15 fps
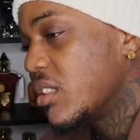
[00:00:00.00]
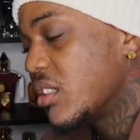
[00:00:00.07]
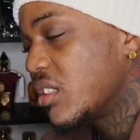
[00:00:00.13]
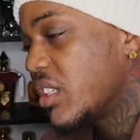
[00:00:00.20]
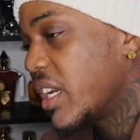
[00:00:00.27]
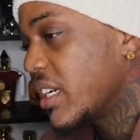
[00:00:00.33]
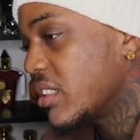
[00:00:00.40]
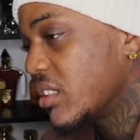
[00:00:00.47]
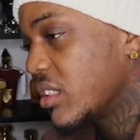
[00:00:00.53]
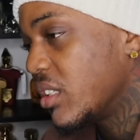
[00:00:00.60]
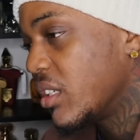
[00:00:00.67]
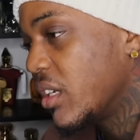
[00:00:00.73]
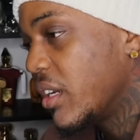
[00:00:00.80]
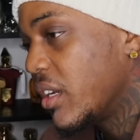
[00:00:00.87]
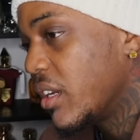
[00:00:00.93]

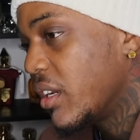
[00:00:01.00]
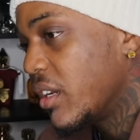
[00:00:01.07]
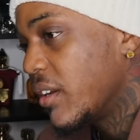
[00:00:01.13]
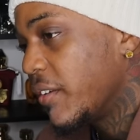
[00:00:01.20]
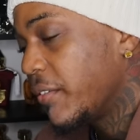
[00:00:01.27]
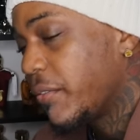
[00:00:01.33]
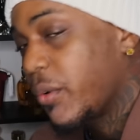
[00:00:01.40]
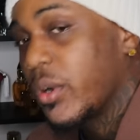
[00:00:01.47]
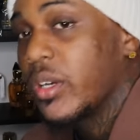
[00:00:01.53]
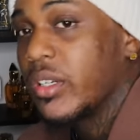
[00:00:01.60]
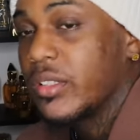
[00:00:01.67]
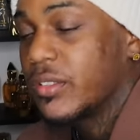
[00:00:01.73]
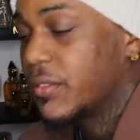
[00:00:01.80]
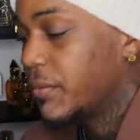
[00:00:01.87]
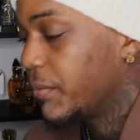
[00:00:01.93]
sexy
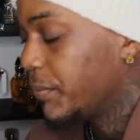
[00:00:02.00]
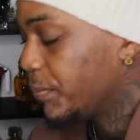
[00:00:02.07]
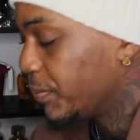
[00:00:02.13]
fragrance.